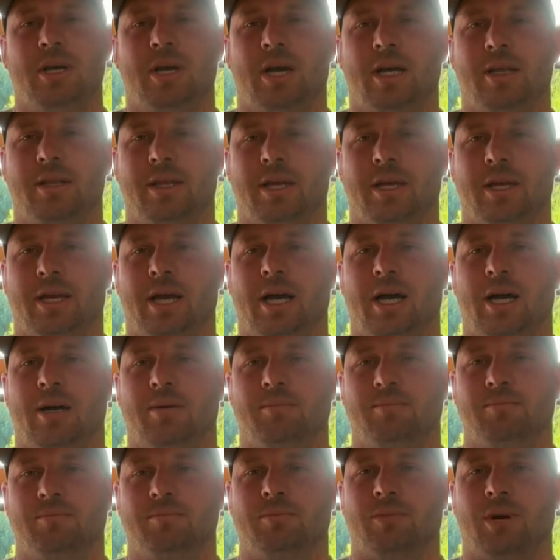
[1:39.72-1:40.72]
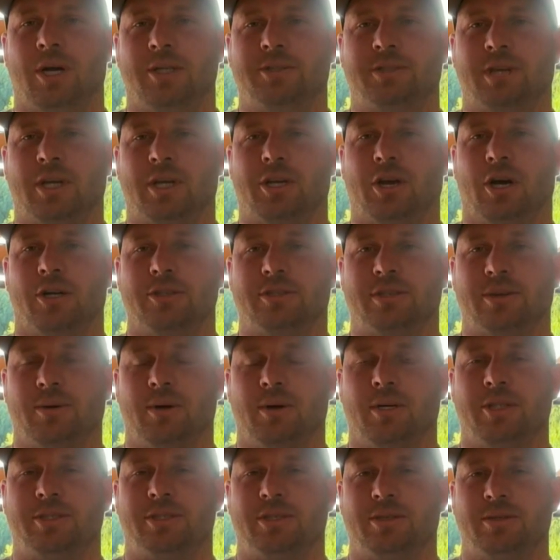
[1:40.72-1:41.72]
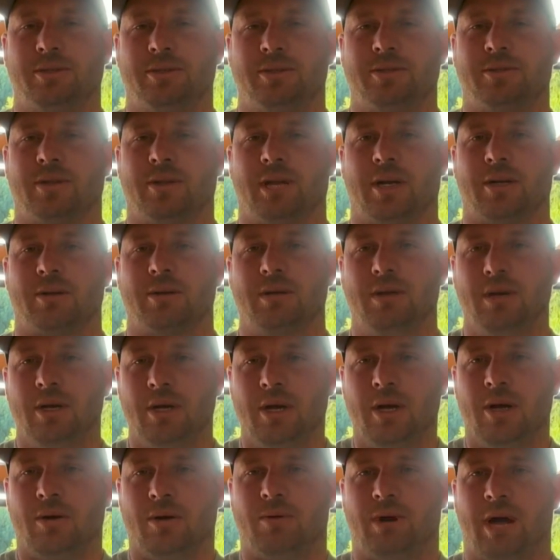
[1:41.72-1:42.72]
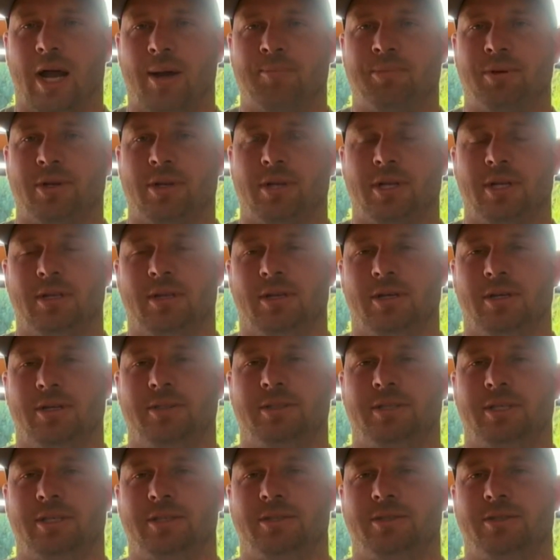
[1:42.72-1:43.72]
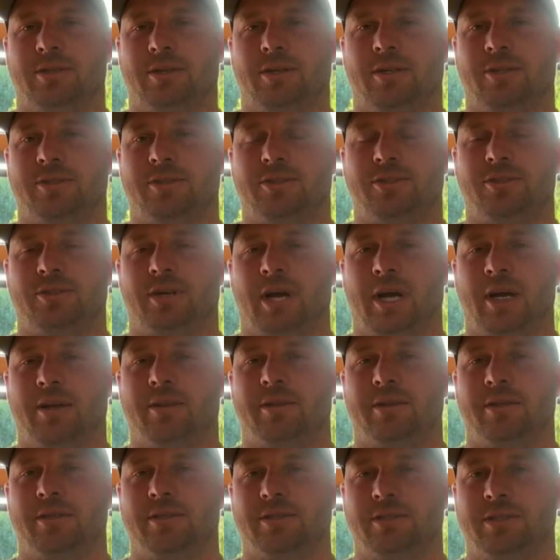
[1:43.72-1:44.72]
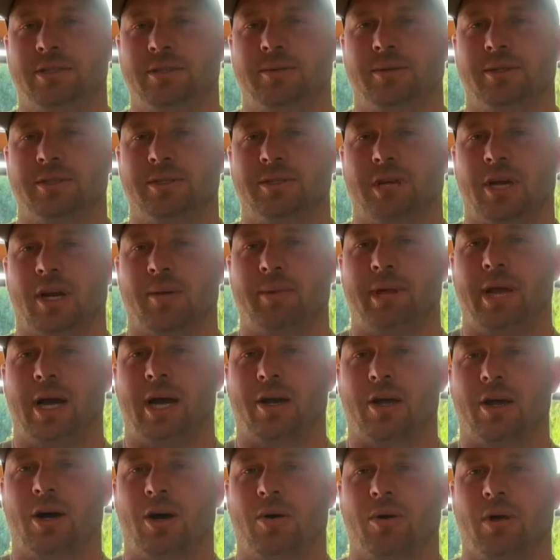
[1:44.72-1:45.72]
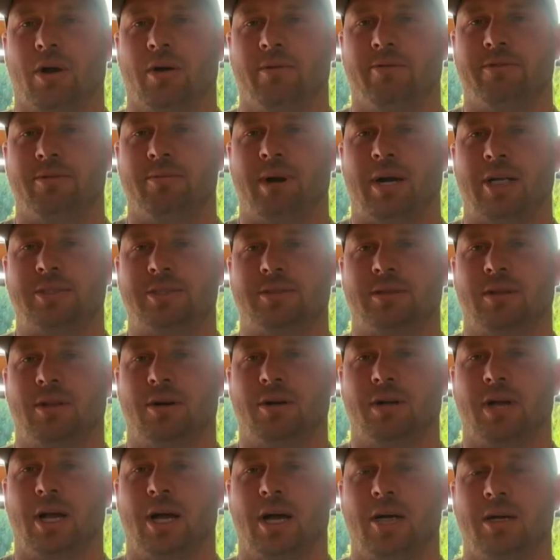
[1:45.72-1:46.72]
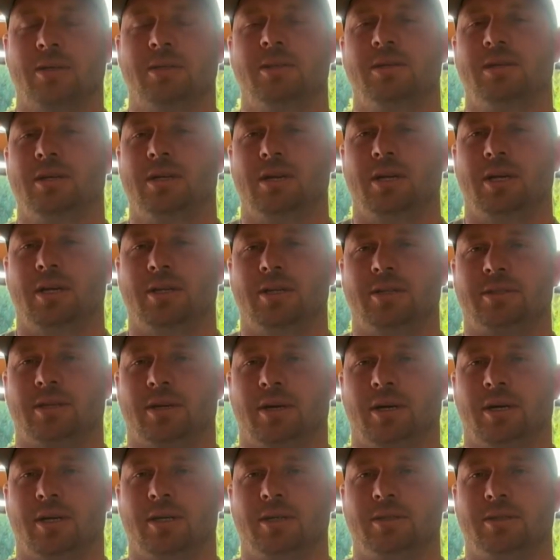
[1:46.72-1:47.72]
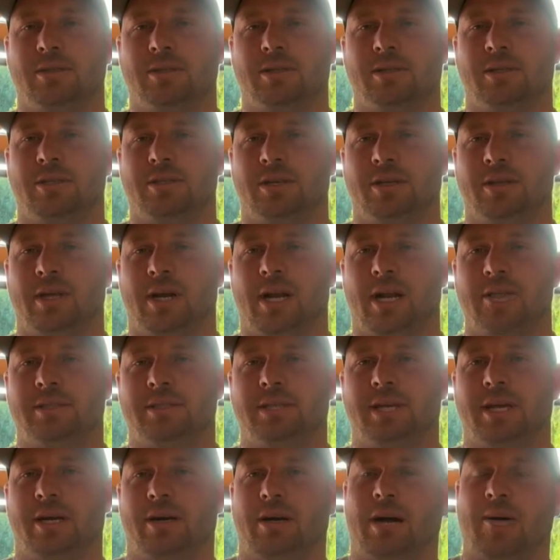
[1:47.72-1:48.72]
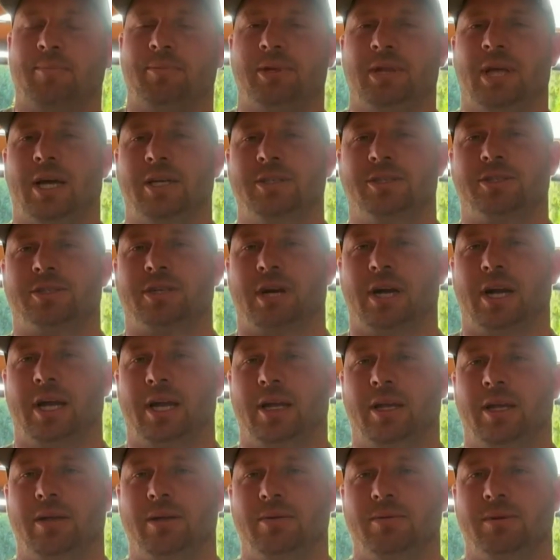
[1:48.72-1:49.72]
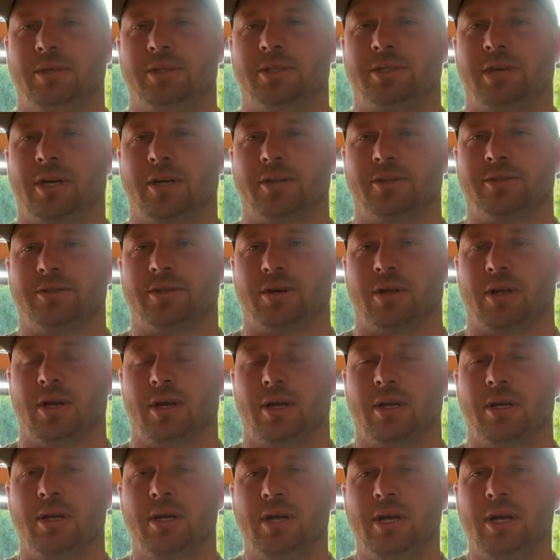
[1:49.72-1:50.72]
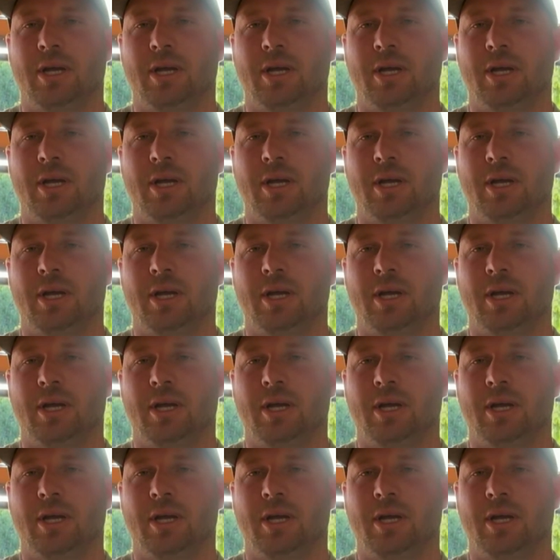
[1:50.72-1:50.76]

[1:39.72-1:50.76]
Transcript: And then once I got to her, she was like rapidly losing sort of strength, and she wasn't going to be able to hold on for much longer. Oh. So I knew that I had to get her up in that tree, which I was sort of